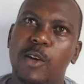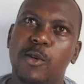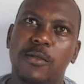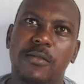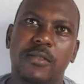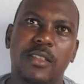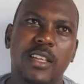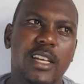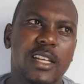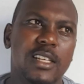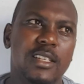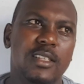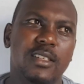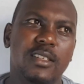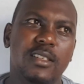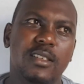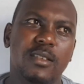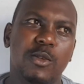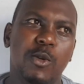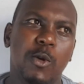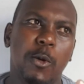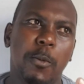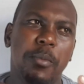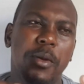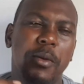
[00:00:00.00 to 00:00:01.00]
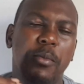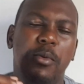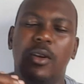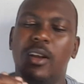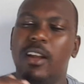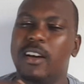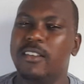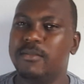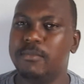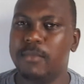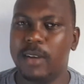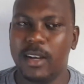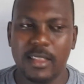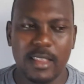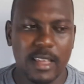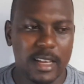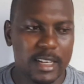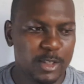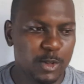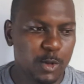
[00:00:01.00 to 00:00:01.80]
of things. You know, people love mothers.